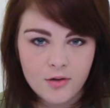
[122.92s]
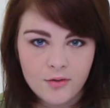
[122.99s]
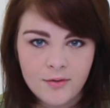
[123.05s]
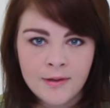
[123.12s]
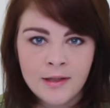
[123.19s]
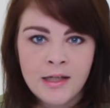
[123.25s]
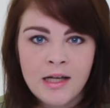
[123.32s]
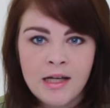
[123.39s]
phone.
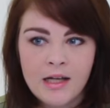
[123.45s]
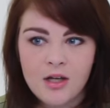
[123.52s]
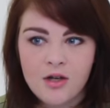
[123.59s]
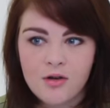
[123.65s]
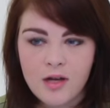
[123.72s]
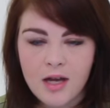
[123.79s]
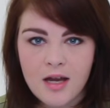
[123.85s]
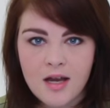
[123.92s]

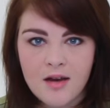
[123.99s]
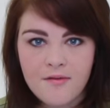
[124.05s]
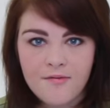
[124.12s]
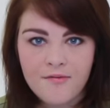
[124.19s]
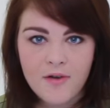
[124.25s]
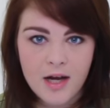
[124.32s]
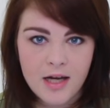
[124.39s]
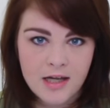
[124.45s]
You can
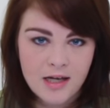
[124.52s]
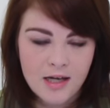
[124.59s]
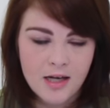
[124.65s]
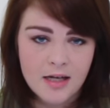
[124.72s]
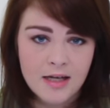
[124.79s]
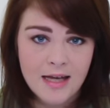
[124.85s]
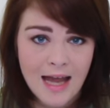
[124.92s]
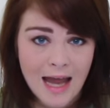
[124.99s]
find
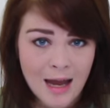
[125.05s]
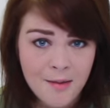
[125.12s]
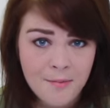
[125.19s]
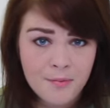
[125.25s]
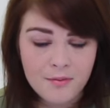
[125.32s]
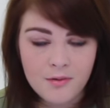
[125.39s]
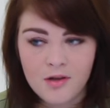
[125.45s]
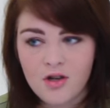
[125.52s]
a cab,
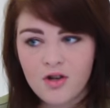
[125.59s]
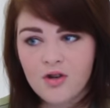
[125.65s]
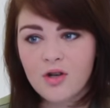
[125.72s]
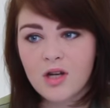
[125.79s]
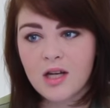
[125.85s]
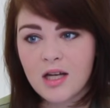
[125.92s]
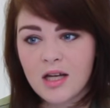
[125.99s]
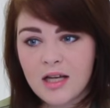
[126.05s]
you
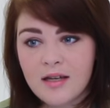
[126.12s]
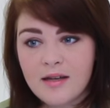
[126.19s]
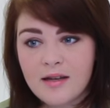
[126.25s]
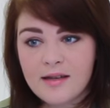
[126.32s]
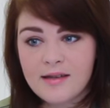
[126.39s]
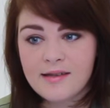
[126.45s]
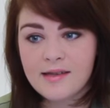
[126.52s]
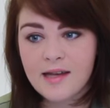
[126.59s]
can
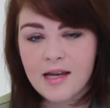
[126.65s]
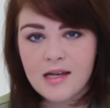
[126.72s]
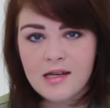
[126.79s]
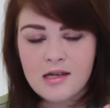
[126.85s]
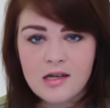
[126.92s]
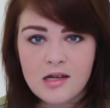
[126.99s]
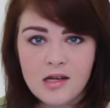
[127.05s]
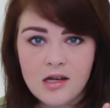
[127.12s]
send
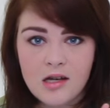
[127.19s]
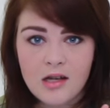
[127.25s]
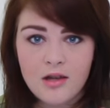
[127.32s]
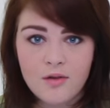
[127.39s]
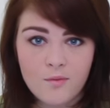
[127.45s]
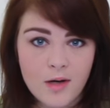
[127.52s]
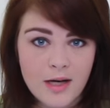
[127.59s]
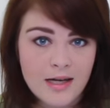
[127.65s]

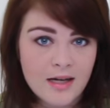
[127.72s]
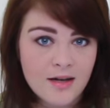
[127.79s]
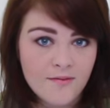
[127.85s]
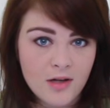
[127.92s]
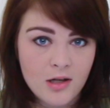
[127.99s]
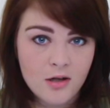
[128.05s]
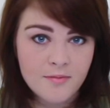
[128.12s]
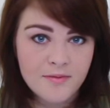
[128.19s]
the red
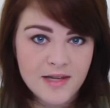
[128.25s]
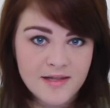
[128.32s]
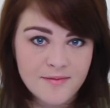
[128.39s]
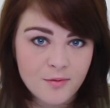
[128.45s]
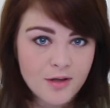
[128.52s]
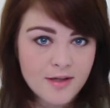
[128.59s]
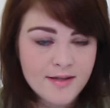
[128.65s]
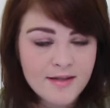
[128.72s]
envelopes as
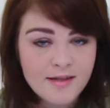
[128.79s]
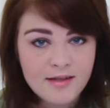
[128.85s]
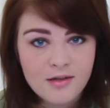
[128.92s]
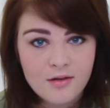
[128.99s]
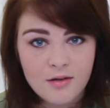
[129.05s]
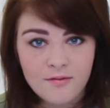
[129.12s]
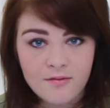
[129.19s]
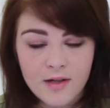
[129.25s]
presents
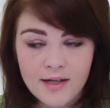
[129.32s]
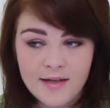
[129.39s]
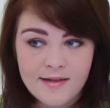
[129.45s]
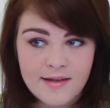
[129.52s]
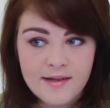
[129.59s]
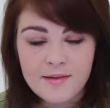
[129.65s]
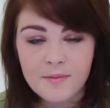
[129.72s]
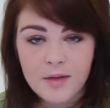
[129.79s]
to your
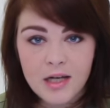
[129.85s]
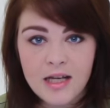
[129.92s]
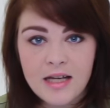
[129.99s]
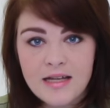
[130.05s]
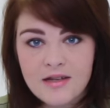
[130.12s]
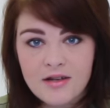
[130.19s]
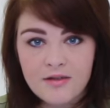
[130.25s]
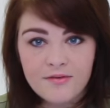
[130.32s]
friends, it's money
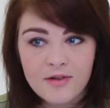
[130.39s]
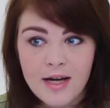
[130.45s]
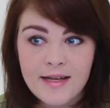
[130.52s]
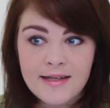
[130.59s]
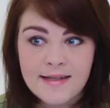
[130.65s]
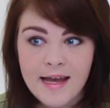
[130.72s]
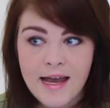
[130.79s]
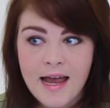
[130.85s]
to your
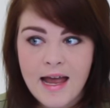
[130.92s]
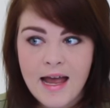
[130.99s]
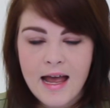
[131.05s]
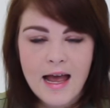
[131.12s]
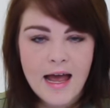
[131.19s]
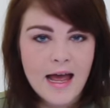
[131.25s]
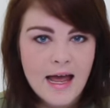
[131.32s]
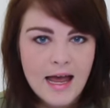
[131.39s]
friends,
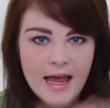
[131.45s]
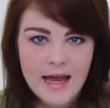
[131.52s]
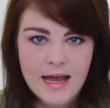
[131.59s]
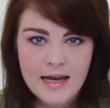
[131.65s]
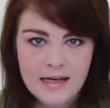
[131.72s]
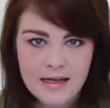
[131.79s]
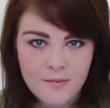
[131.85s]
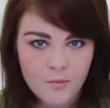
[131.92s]

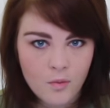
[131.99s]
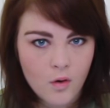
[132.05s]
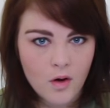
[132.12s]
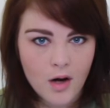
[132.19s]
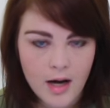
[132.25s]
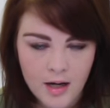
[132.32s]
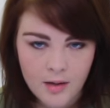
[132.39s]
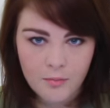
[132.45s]
and
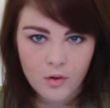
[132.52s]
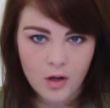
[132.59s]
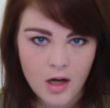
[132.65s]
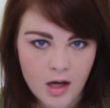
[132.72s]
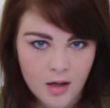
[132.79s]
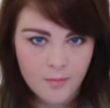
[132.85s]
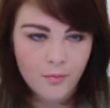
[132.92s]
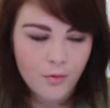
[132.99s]
more and more
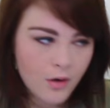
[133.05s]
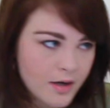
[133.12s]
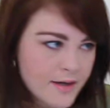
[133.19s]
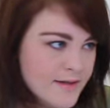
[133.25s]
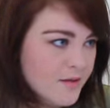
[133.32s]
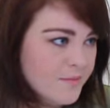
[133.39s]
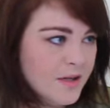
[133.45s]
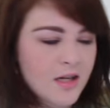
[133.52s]
and more,
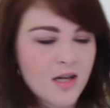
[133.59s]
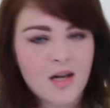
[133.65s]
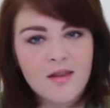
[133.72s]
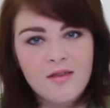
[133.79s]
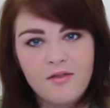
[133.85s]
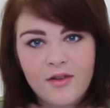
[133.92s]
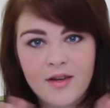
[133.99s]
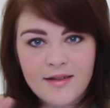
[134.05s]
so many
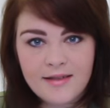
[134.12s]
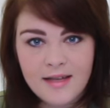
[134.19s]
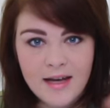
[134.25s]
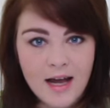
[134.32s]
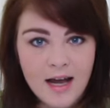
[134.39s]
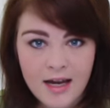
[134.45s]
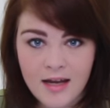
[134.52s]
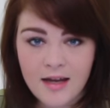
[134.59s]
other things that
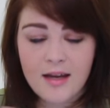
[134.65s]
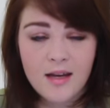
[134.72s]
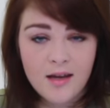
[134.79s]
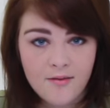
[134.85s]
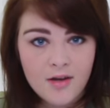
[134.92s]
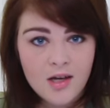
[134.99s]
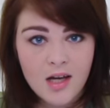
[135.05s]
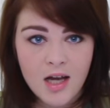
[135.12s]
I
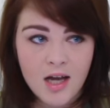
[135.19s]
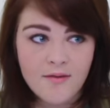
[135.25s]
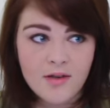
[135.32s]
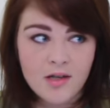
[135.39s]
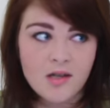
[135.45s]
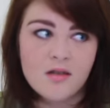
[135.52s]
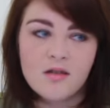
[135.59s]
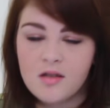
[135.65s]
even
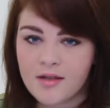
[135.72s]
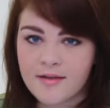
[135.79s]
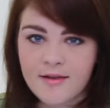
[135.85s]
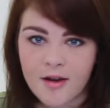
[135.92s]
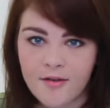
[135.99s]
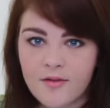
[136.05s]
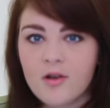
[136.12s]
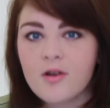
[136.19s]
haven't
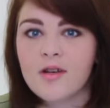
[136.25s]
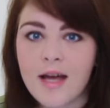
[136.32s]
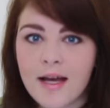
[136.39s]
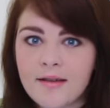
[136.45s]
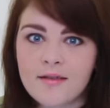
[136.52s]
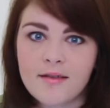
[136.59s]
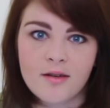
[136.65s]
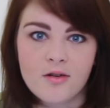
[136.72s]
discovered.
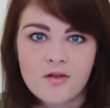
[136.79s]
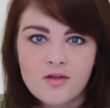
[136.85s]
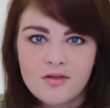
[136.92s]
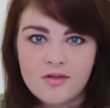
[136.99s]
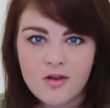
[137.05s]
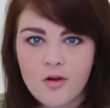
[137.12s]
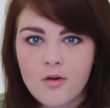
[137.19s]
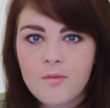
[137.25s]
Yeah, there are
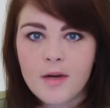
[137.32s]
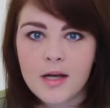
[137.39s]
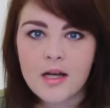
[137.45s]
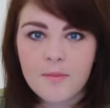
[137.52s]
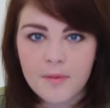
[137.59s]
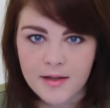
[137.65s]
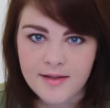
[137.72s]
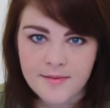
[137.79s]
so
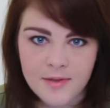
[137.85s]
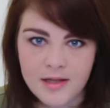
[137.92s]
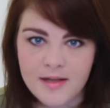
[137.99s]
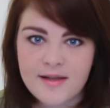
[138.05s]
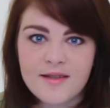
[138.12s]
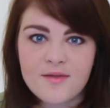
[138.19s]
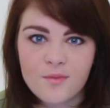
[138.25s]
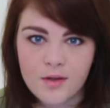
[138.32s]
many
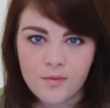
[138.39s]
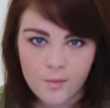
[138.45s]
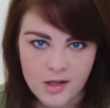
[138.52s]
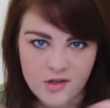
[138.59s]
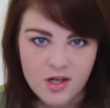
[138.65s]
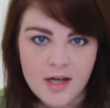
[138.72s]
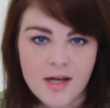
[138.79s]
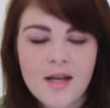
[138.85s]
possibilities with
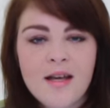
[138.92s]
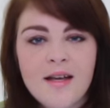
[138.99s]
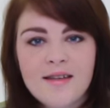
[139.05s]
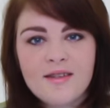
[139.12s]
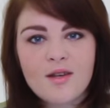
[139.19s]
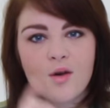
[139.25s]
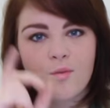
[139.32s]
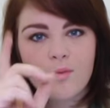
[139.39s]
WeChat.
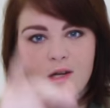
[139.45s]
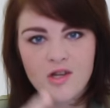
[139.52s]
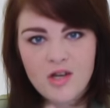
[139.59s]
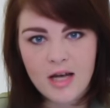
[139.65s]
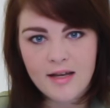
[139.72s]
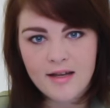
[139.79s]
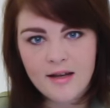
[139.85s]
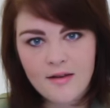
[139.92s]
So
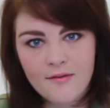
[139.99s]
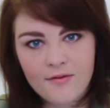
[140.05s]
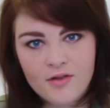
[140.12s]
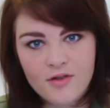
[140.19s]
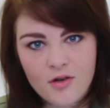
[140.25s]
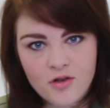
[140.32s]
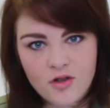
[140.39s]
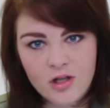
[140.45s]
WeChat for
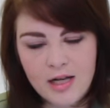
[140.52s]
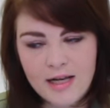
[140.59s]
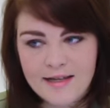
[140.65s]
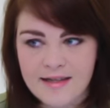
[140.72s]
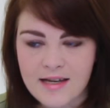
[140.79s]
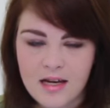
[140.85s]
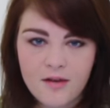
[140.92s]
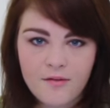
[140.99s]

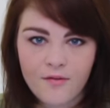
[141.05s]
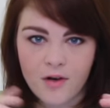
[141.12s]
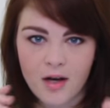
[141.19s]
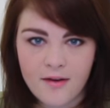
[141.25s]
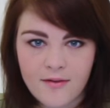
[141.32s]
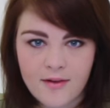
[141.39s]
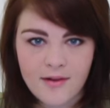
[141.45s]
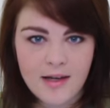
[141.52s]
socializing, for
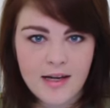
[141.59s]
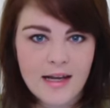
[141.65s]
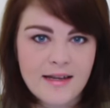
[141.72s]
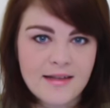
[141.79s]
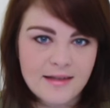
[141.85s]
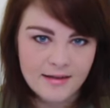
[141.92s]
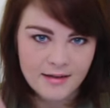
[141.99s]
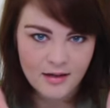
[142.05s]
everything
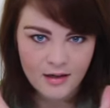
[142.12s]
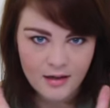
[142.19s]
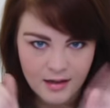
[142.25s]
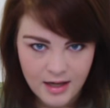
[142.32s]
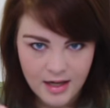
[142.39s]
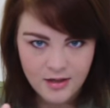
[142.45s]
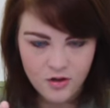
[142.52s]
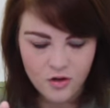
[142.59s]
else,
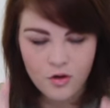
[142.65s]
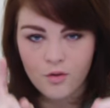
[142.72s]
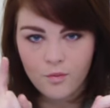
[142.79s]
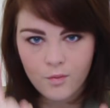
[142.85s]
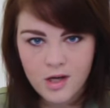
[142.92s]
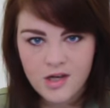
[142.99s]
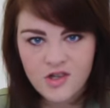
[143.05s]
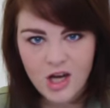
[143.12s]
get your
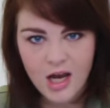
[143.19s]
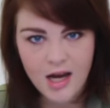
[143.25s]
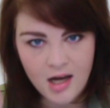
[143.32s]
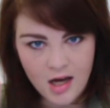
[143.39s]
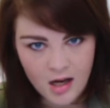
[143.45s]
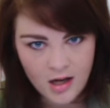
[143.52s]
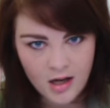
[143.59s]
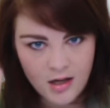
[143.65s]
WeChat
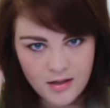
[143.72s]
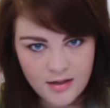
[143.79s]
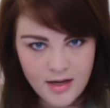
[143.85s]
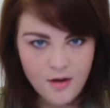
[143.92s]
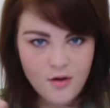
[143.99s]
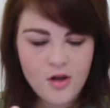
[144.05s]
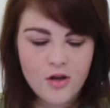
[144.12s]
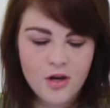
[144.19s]

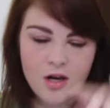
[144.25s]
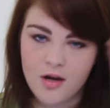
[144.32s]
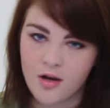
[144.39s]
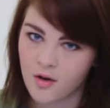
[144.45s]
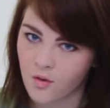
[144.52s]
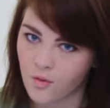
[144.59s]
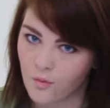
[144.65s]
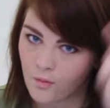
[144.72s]
downloaded
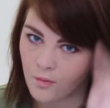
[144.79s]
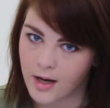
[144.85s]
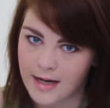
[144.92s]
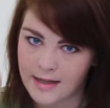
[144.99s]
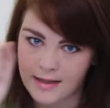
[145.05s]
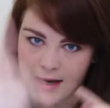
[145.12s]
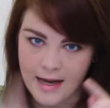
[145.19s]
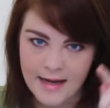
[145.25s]

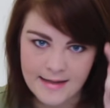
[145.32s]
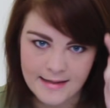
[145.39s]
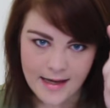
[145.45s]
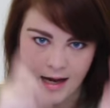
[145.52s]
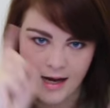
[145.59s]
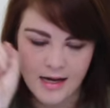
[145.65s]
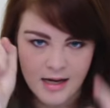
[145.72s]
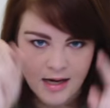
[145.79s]
right as
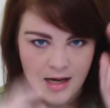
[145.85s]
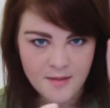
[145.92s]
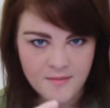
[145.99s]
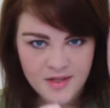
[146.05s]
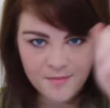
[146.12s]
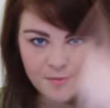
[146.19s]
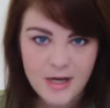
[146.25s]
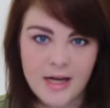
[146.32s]
I am
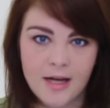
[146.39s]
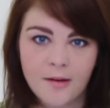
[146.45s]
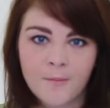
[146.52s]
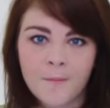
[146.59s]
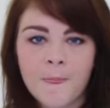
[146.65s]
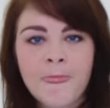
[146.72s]
speaking.